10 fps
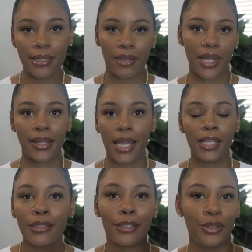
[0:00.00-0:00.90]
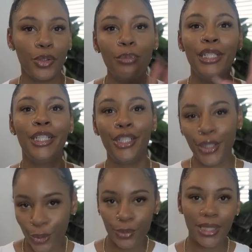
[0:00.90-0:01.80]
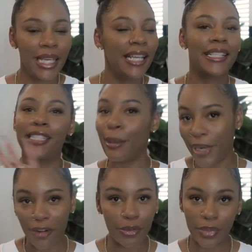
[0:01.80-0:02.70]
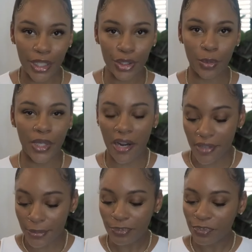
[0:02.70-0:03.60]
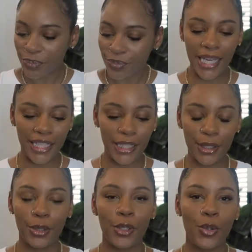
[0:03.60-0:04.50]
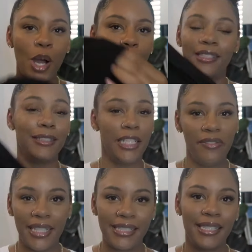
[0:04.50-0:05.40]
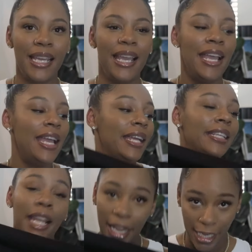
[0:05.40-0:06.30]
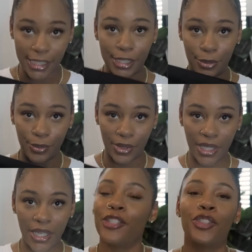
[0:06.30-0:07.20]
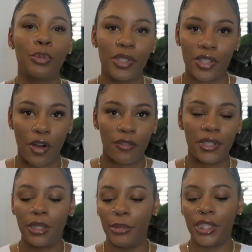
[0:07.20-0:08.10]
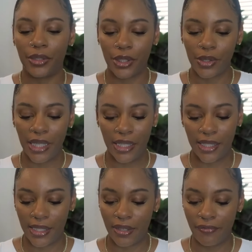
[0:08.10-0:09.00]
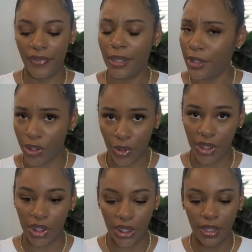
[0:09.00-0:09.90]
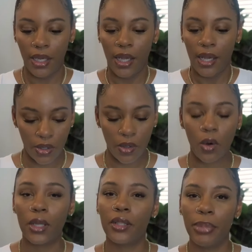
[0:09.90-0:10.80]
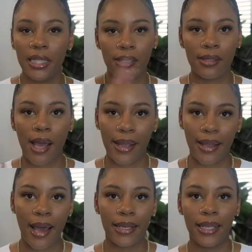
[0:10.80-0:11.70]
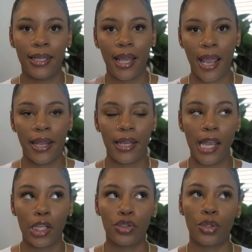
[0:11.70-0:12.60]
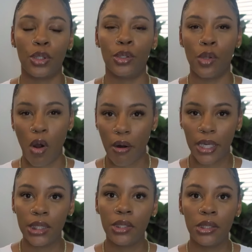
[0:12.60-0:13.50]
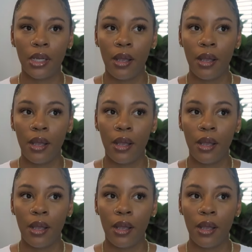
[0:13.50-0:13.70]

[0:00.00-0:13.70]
and stuff like that. So you're gonna be cute stepping out for brunch or whatever in your little sleeveless cat suit. Super soft, the material is very stretchy. All of the pieces I got in a extra large,